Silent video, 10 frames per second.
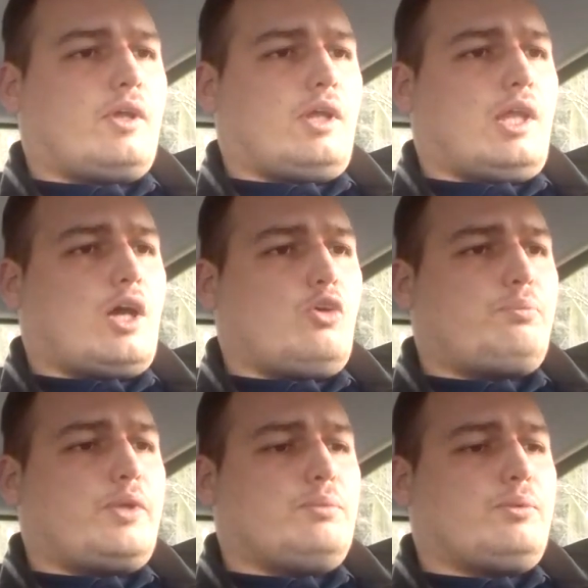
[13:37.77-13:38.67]
allow
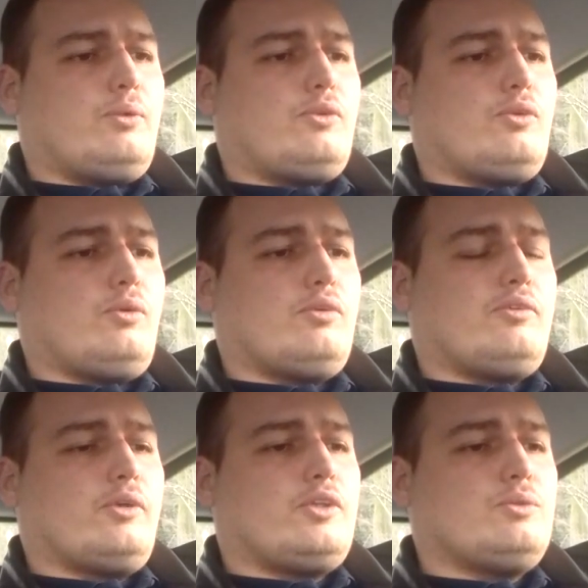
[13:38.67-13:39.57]
people to
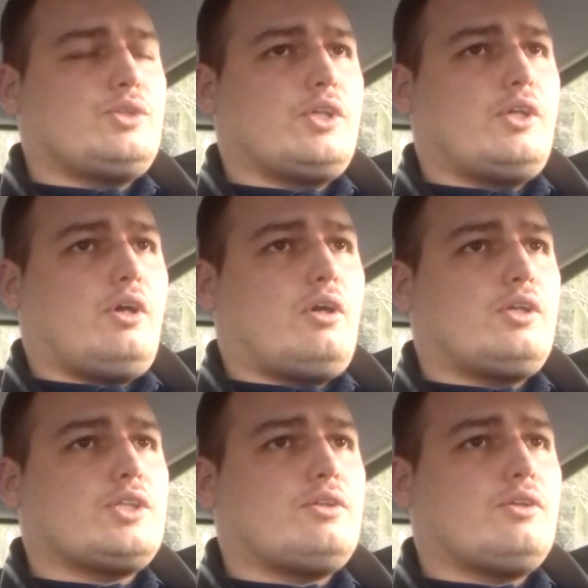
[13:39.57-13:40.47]
avoid using cars
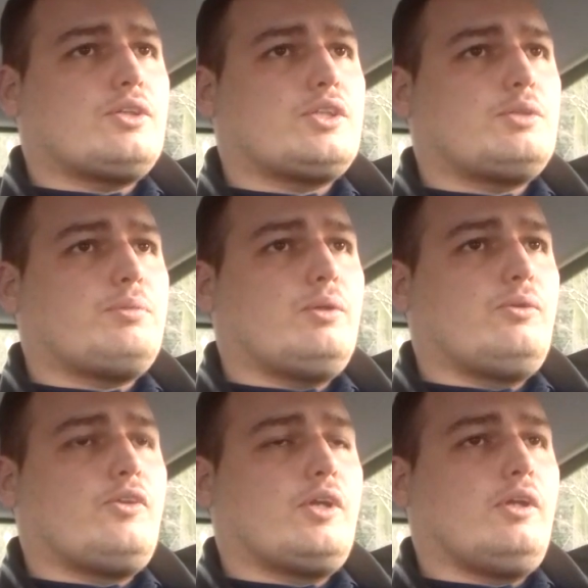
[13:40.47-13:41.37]
and other such
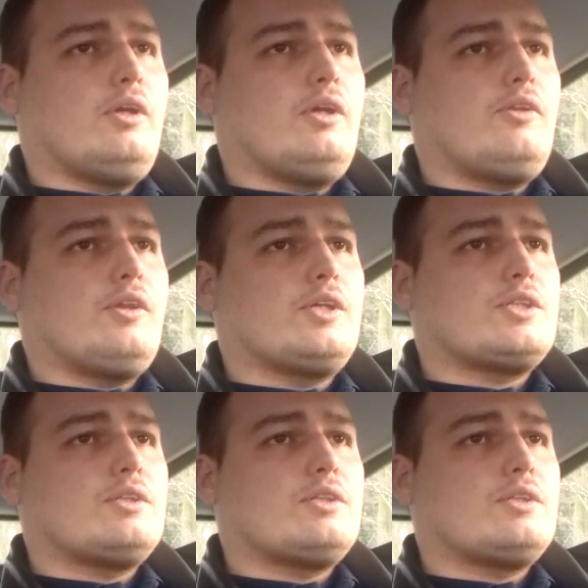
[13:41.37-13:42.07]
polluting things.